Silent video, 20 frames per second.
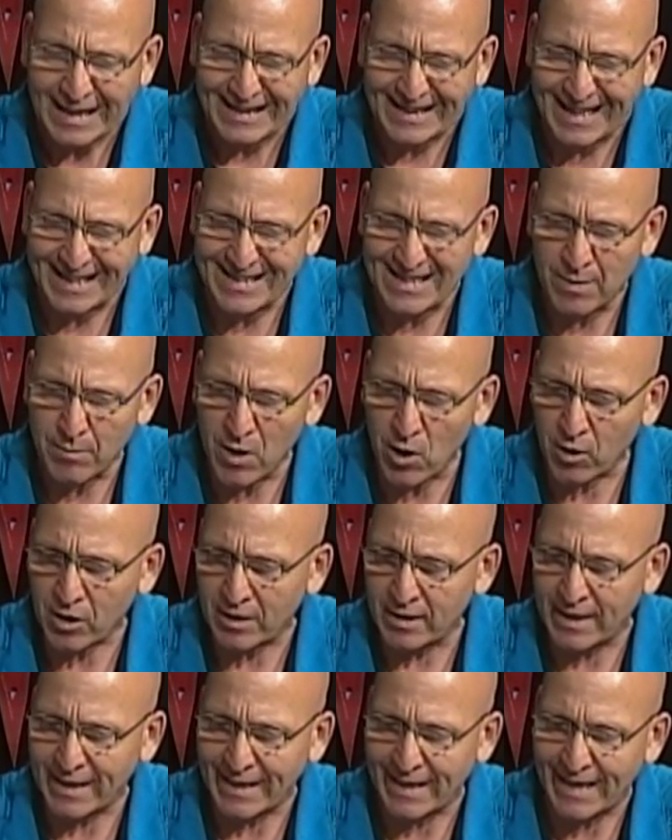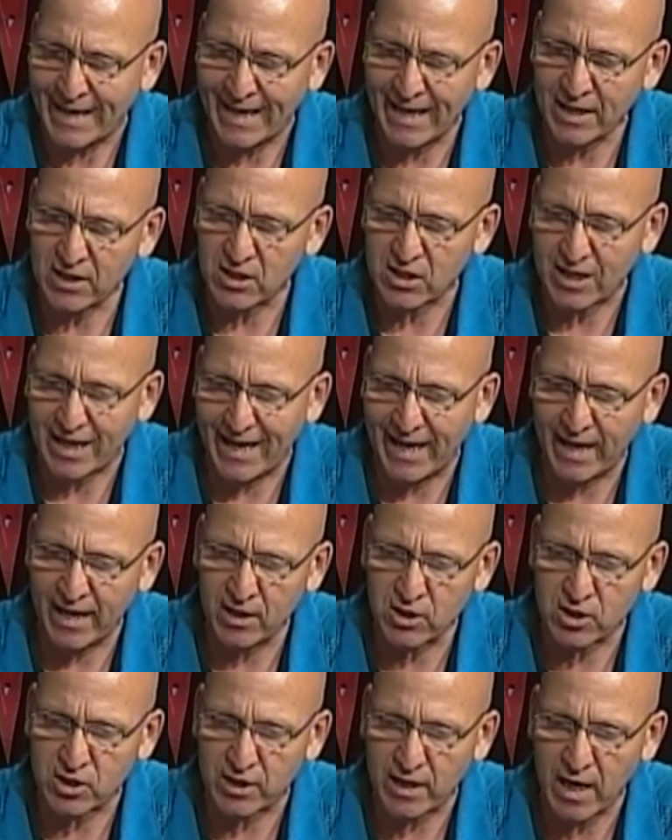led the American League in hits
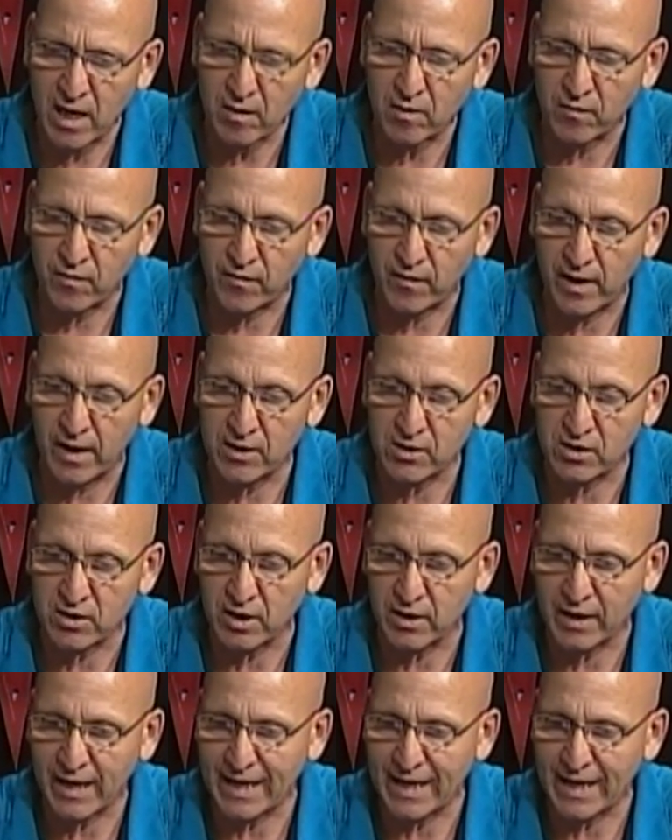and sacrifices in